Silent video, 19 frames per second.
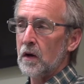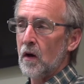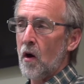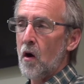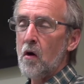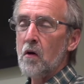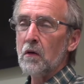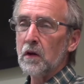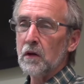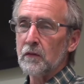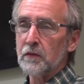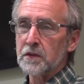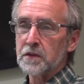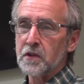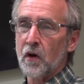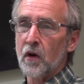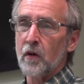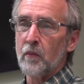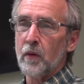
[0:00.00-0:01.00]
all of us
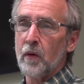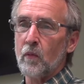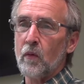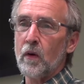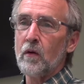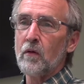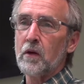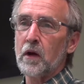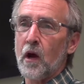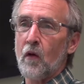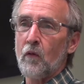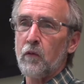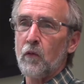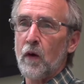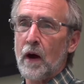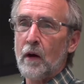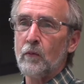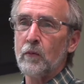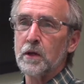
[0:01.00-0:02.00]
ought to be real careful
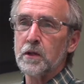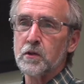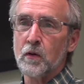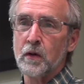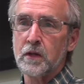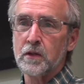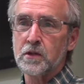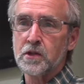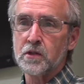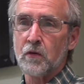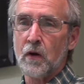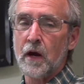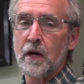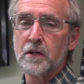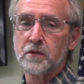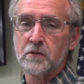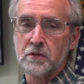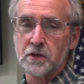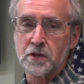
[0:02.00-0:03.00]
how we treat
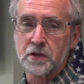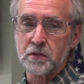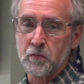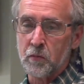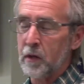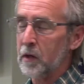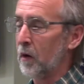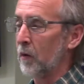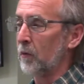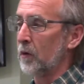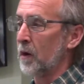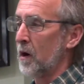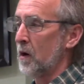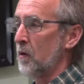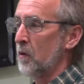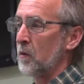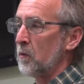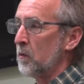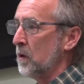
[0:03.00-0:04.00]
strangers because we don't
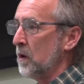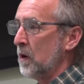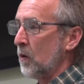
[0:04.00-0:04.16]
know.